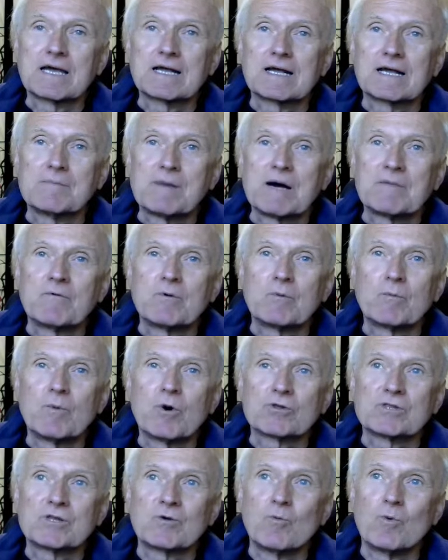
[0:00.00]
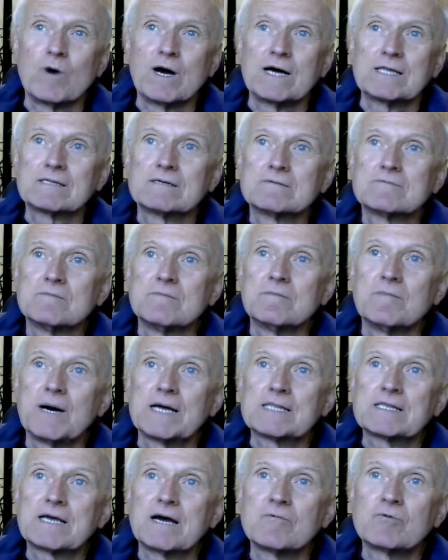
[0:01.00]
can come up with more than one,
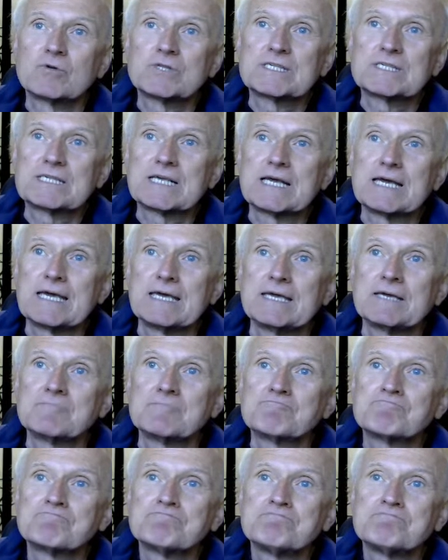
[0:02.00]
but I would say